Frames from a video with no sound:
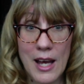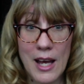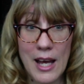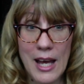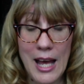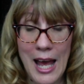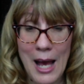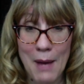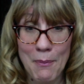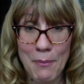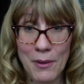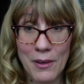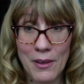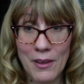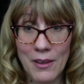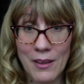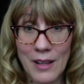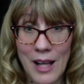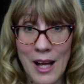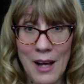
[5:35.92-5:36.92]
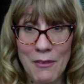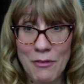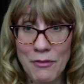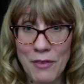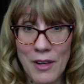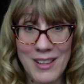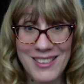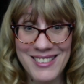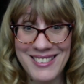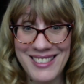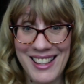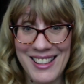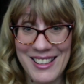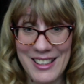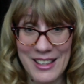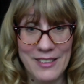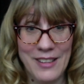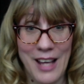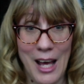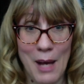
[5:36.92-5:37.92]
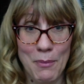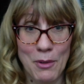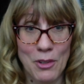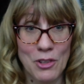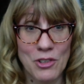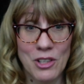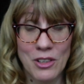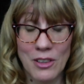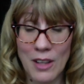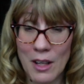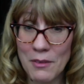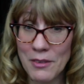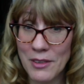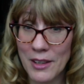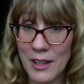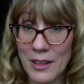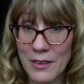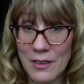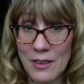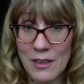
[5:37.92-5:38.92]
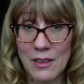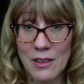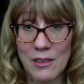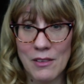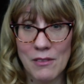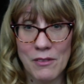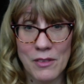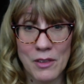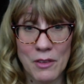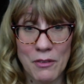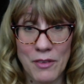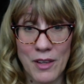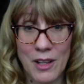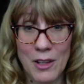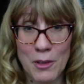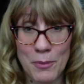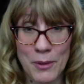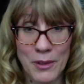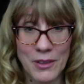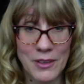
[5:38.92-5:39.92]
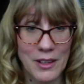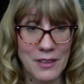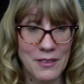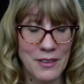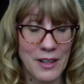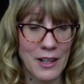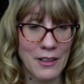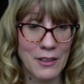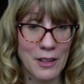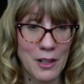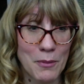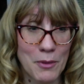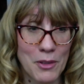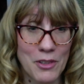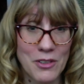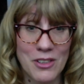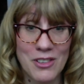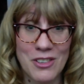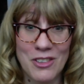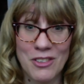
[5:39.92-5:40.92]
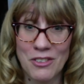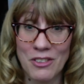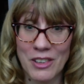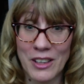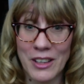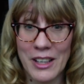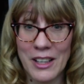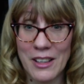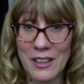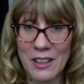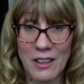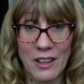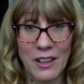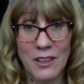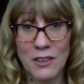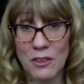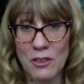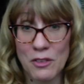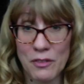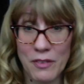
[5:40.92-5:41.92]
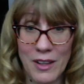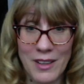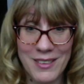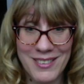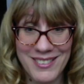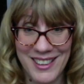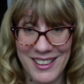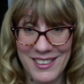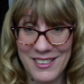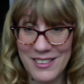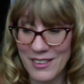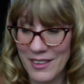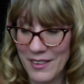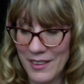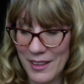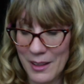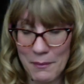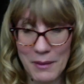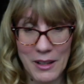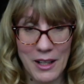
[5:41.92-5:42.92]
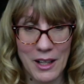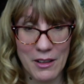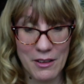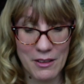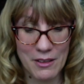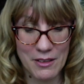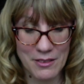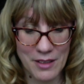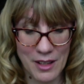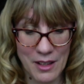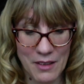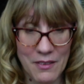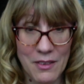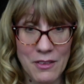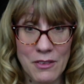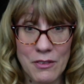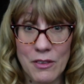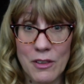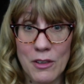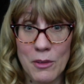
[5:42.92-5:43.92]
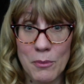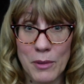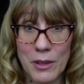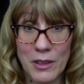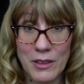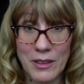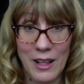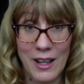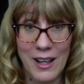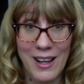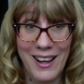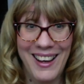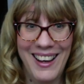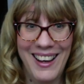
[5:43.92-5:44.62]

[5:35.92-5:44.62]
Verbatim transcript: Apple. Uh, fall scent is apple. She loves like the fall. Her birthday's in October, so she's really into like those fall scents. So I think I'm gonna get her a set of this for her birthday.